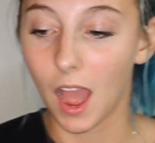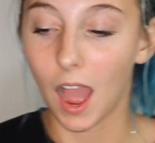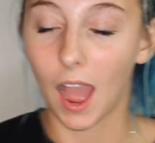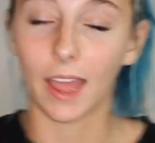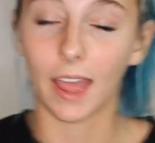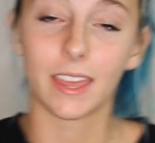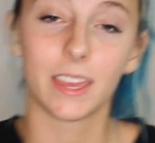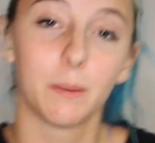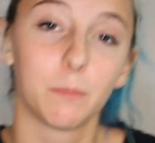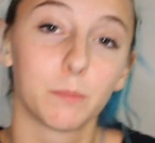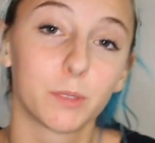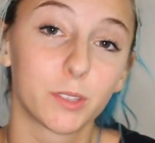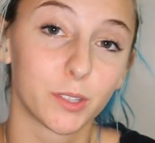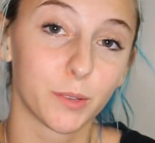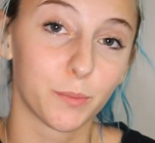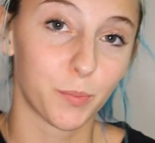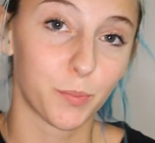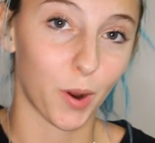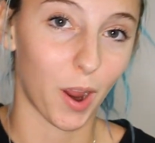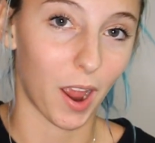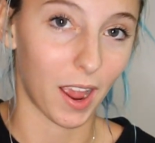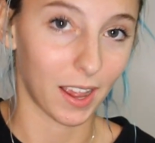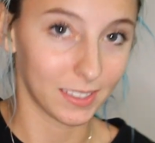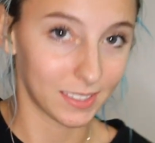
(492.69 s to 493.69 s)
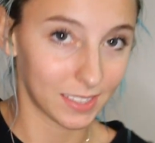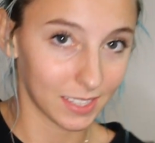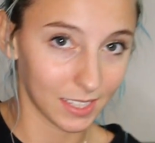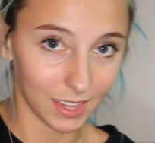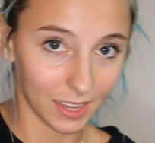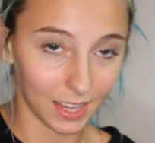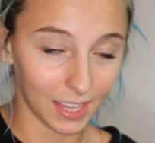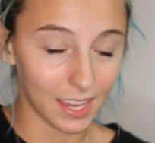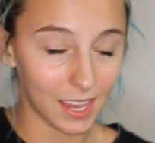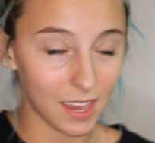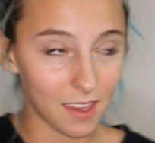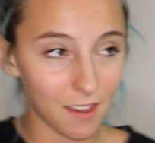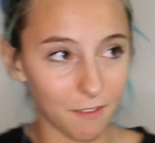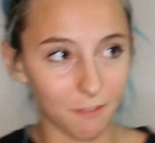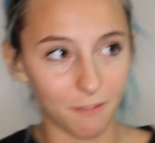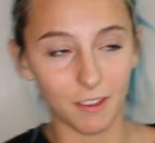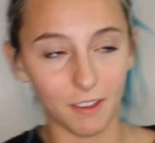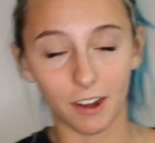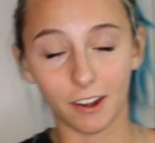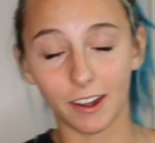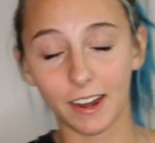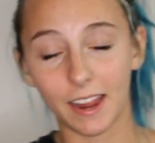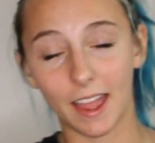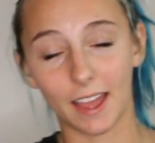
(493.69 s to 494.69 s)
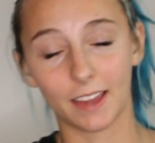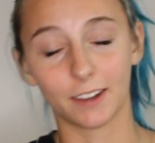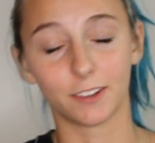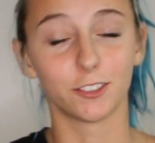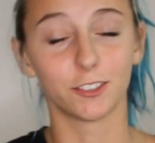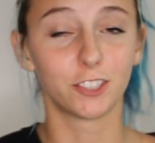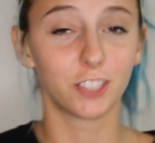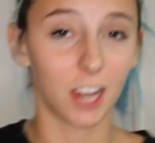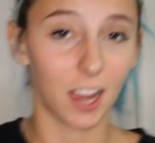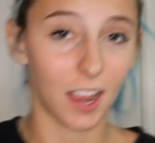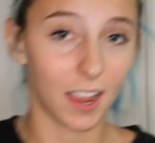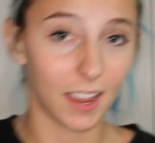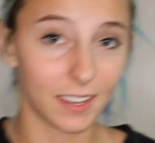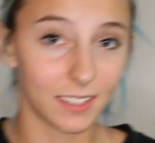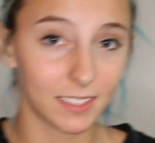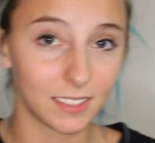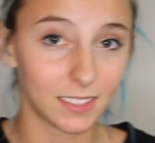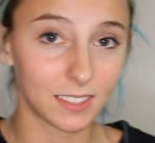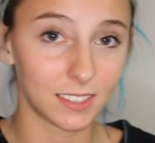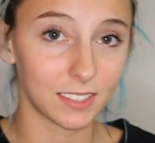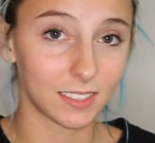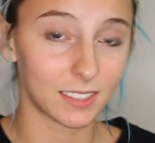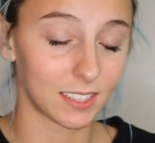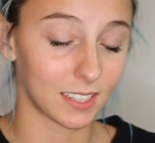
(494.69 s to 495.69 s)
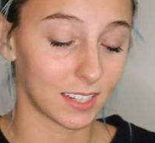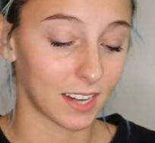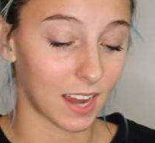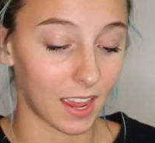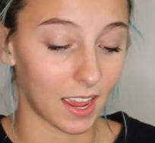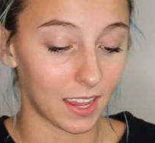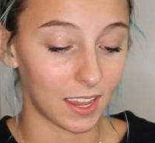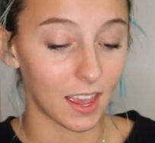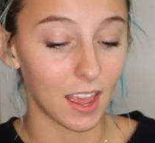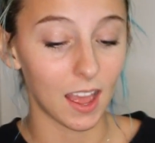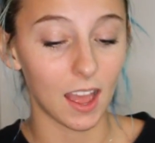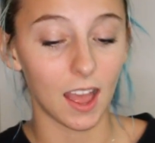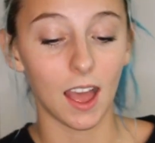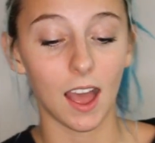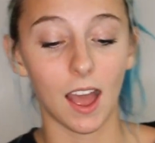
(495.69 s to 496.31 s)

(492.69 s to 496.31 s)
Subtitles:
I am surprisingly very energized tonight.